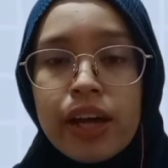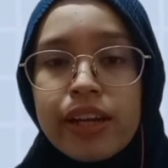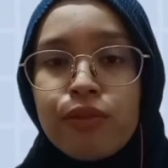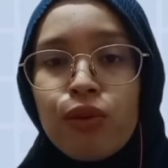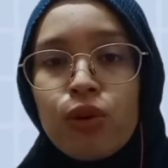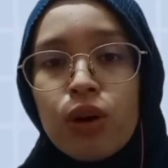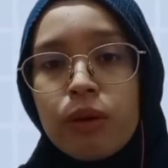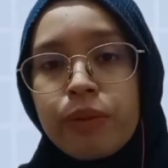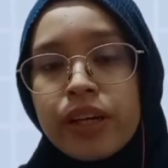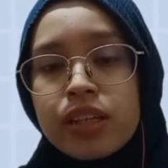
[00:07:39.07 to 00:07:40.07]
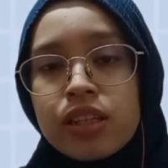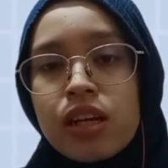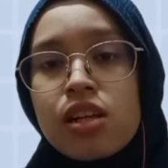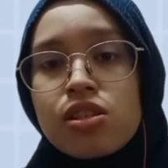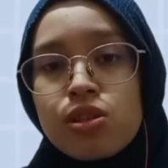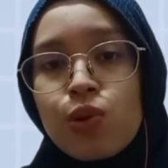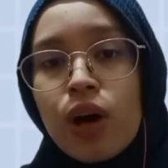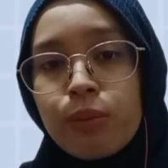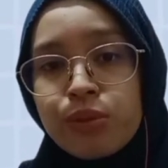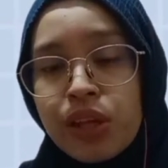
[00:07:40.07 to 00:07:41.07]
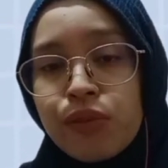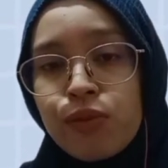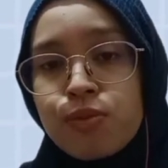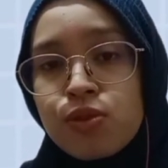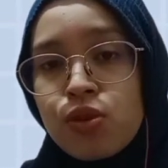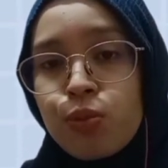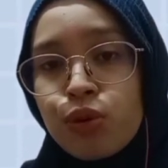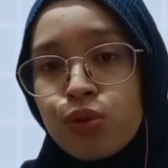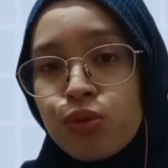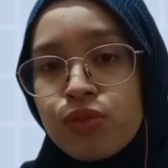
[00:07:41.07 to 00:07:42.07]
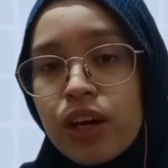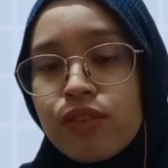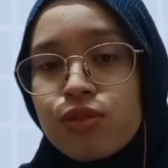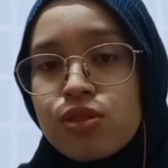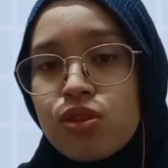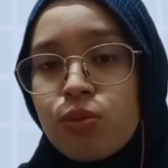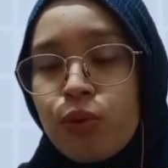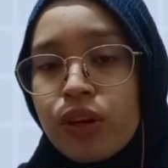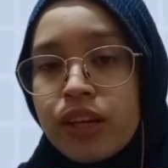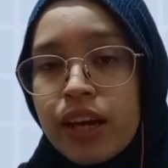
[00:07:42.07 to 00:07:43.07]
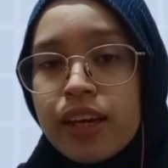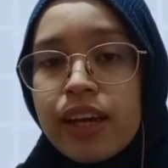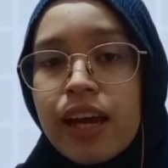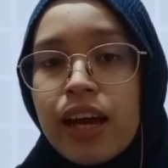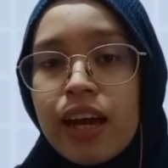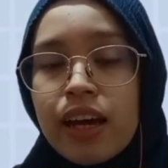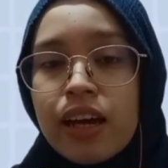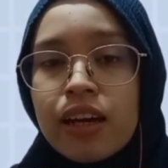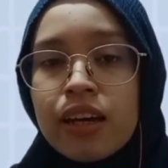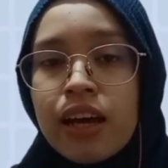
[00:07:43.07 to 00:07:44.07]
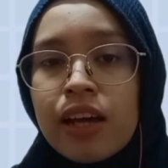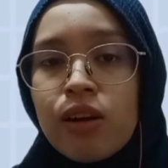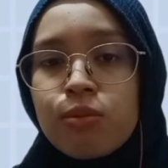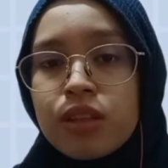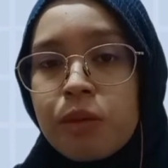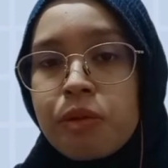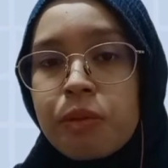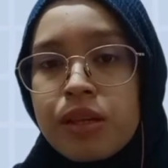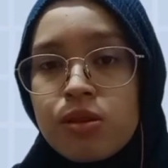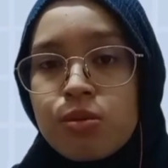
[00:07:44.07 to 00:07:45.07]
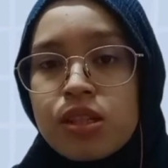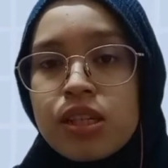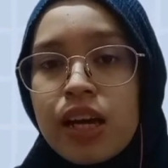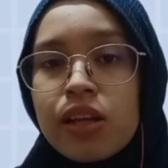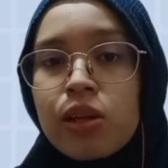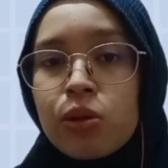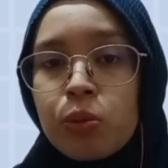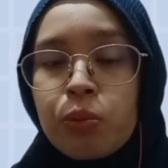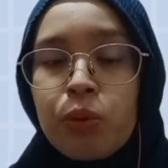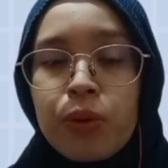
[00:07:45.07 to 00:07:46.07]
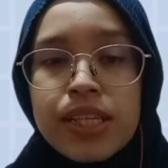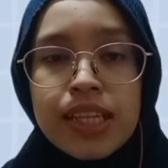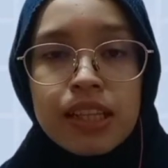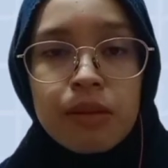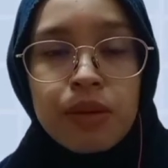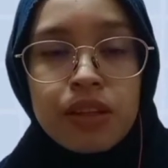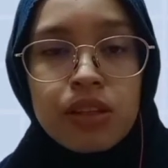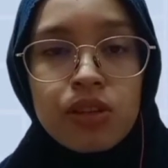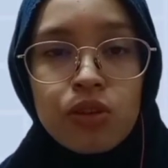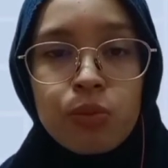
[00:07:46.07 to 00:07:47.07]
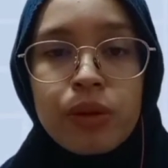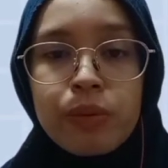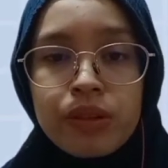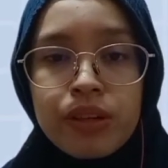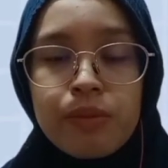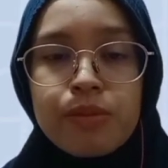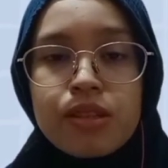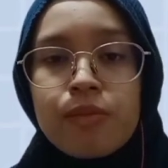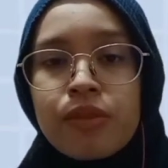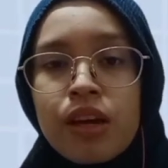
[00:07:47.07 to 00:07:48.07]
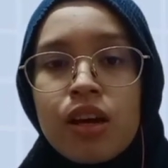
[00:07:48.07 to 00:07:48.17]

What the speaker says: and then followed up by a slow uptake from 0.25 to 0.9 and optimum adsorption at 2.1 cm3 per grams.